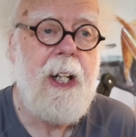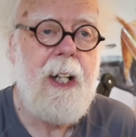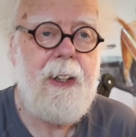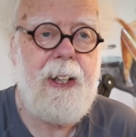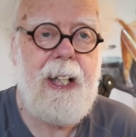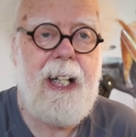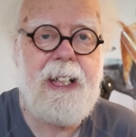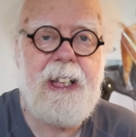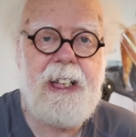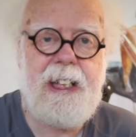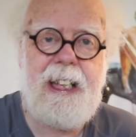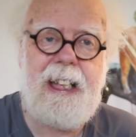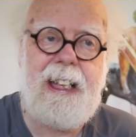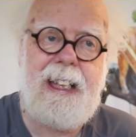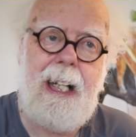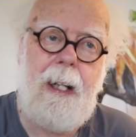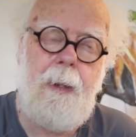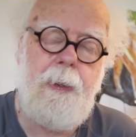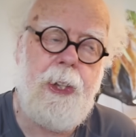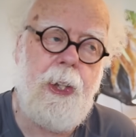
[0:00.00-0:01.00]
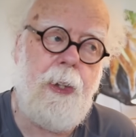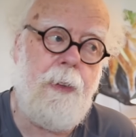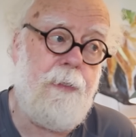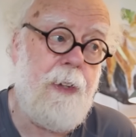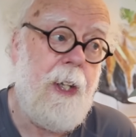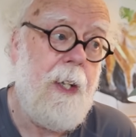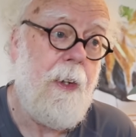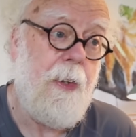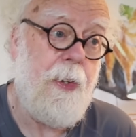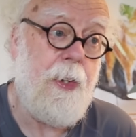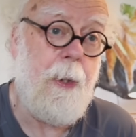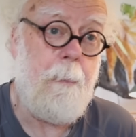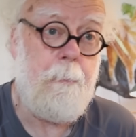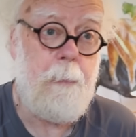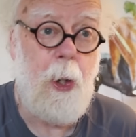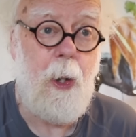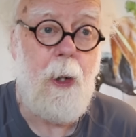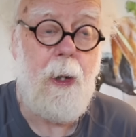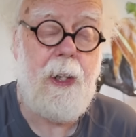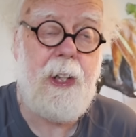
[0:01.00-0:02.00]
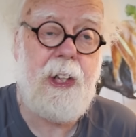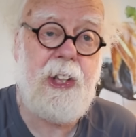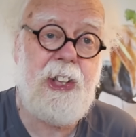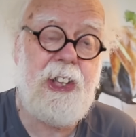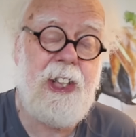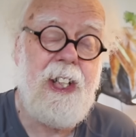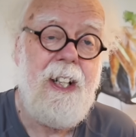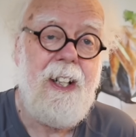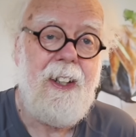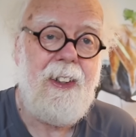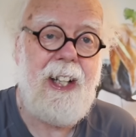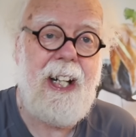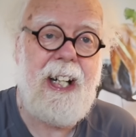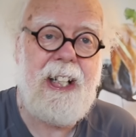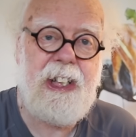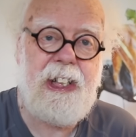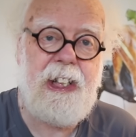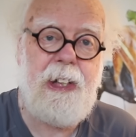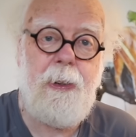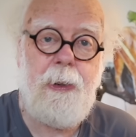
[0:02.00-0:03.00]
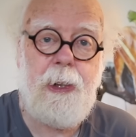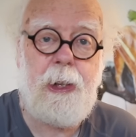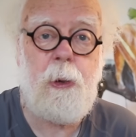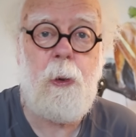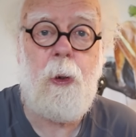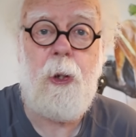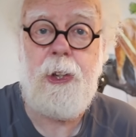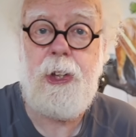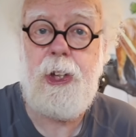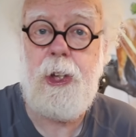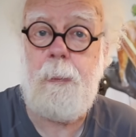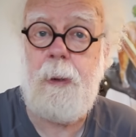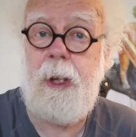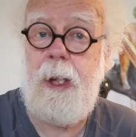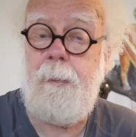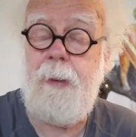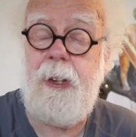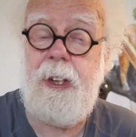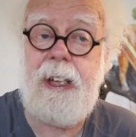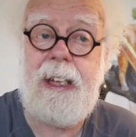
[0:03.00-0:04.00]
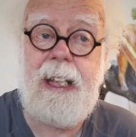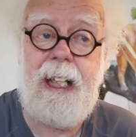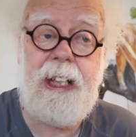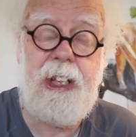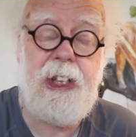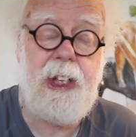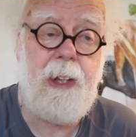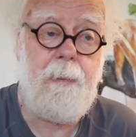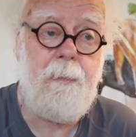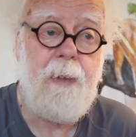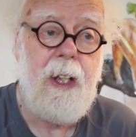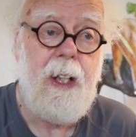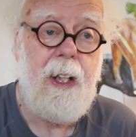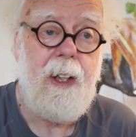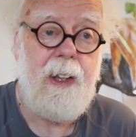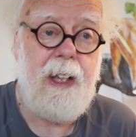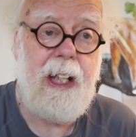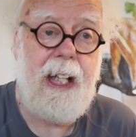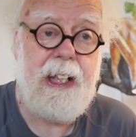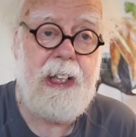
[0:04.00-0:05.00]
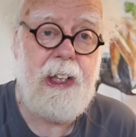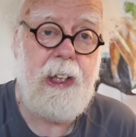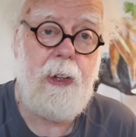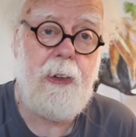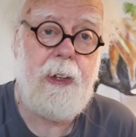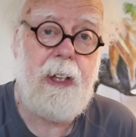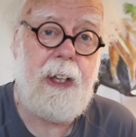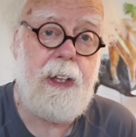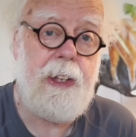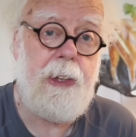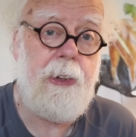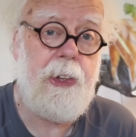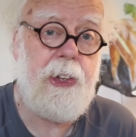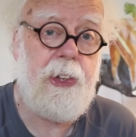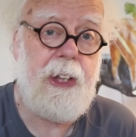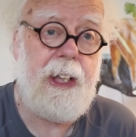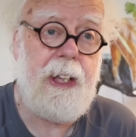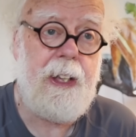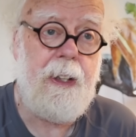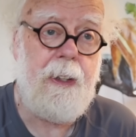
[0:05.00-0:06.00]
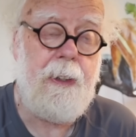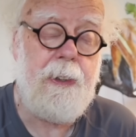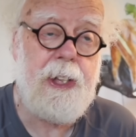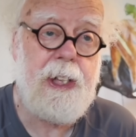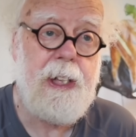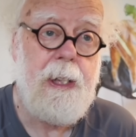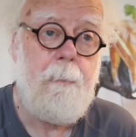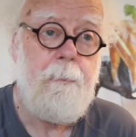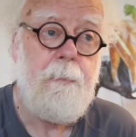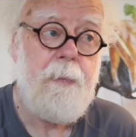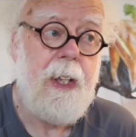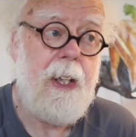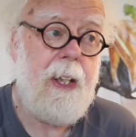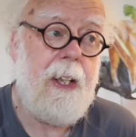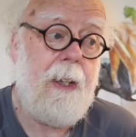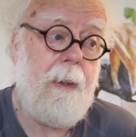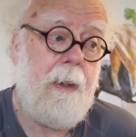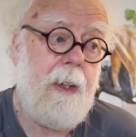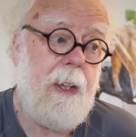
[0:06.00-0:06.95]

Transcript: let's think out of the box Let's use quantum communication. Let's look at neutrinos. Uh,